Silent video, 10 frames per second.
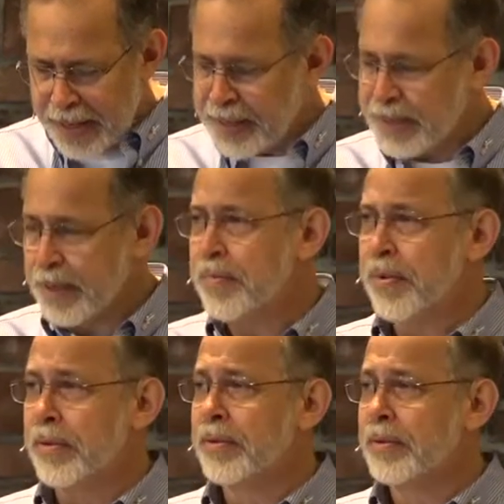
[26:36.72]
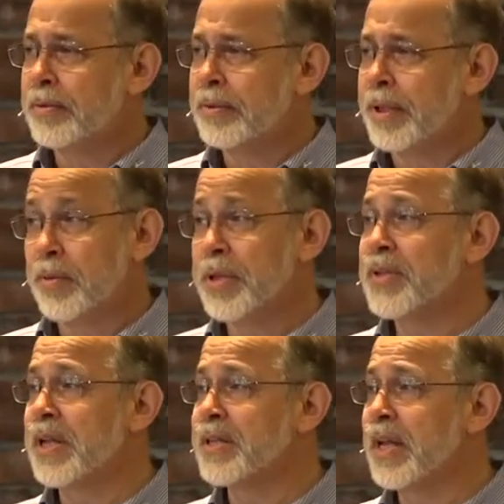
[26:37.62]
It's simple in one
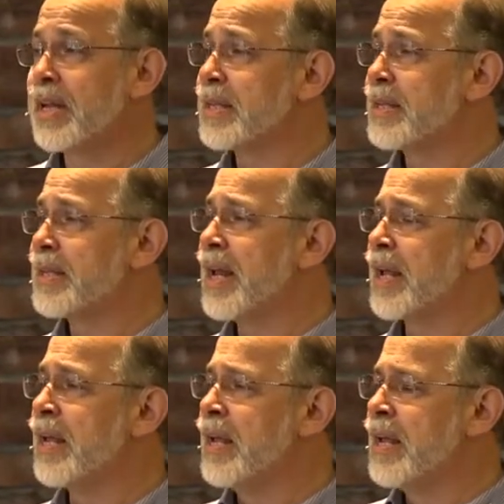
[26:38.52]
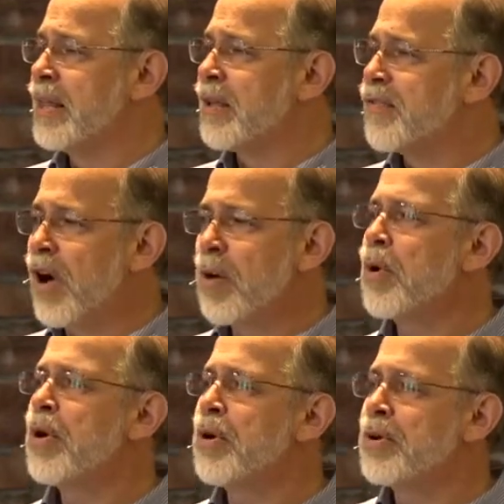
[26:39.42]
sense, and it's steady. The
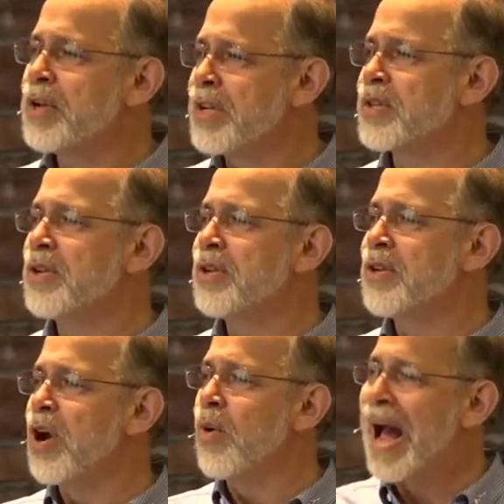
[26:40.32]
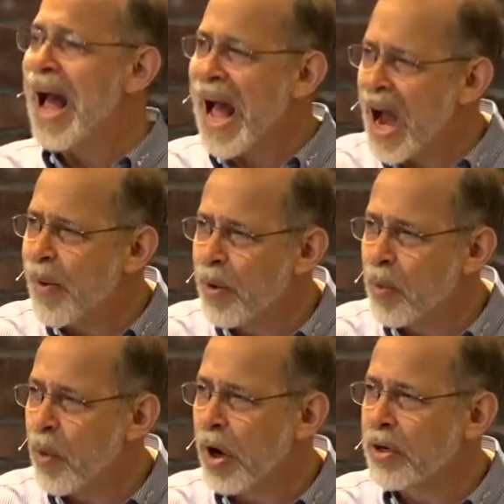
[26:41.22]
farmer doesn't know how it
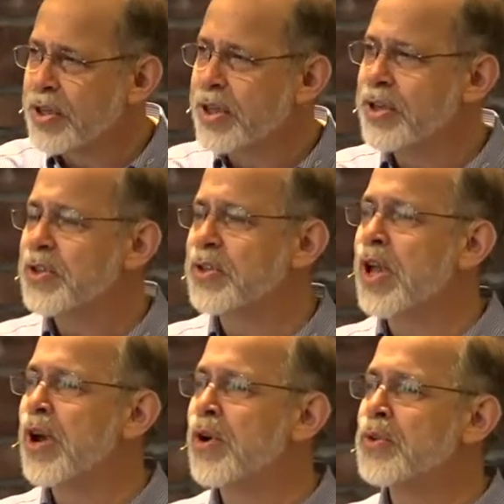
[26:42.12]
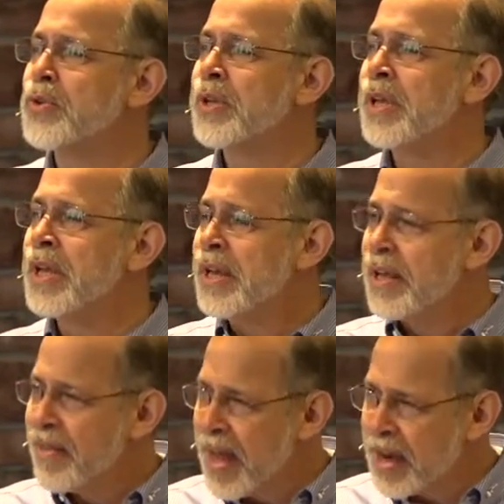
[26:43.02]
works, he just knows
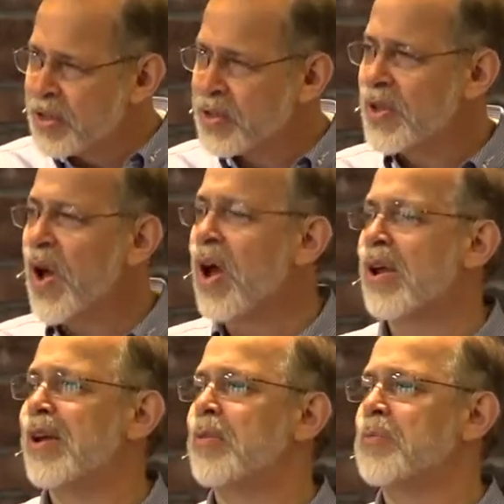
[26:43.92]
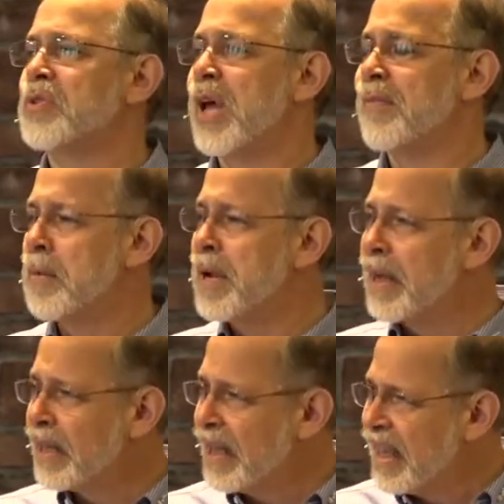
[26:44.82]
that a stalk comes up and a
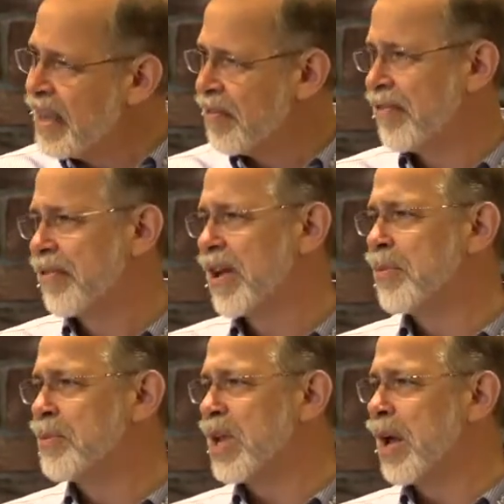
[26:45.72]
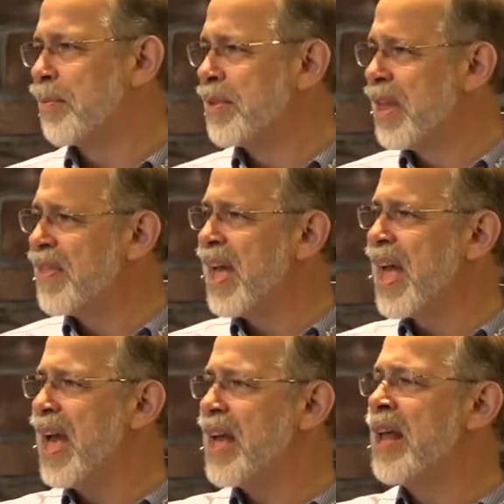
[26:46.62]
leaf comes up, and then the
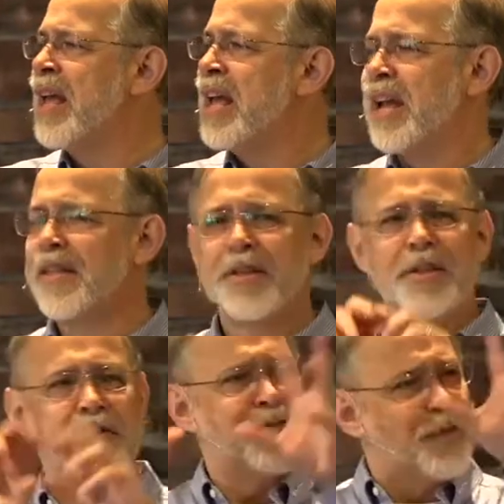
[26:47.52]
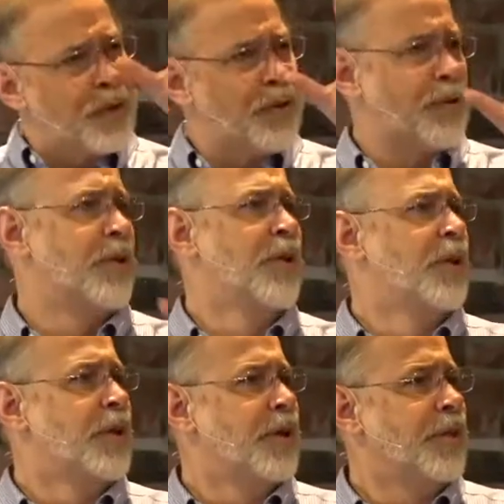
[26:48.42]
head, and then the full,
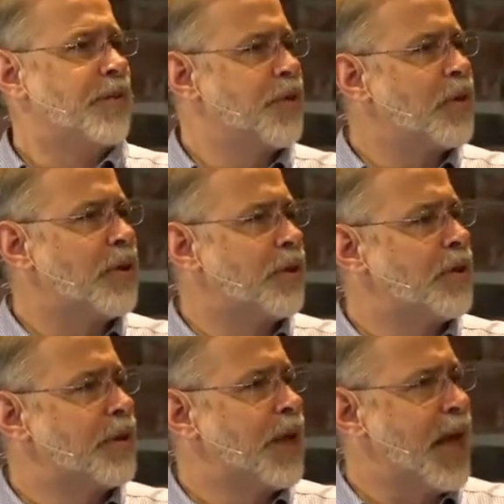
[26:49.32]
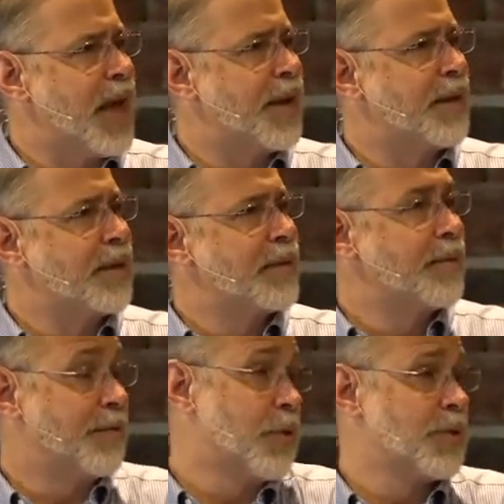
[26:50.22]
the full head,
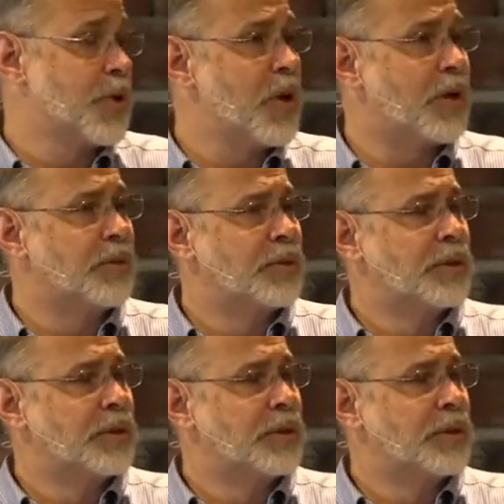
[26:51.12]
the fourth soil.